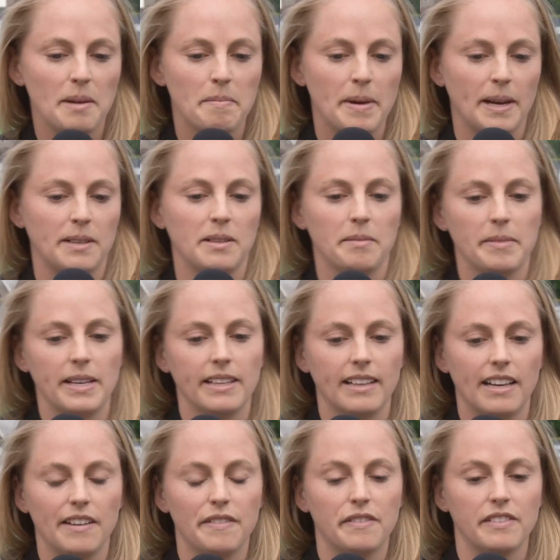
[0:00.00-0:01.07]
impact on my
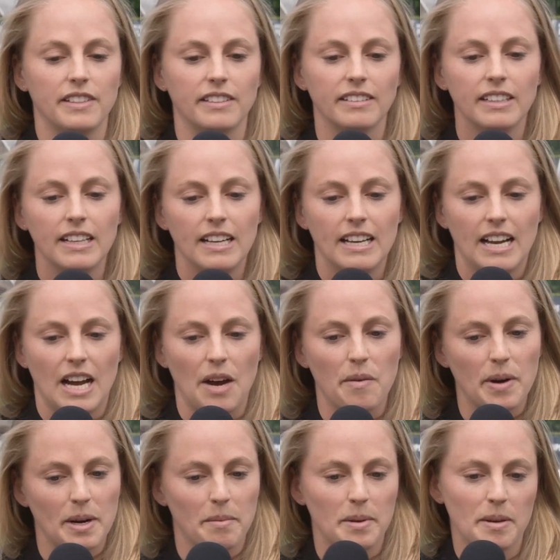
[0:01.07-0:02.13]
life, and I want to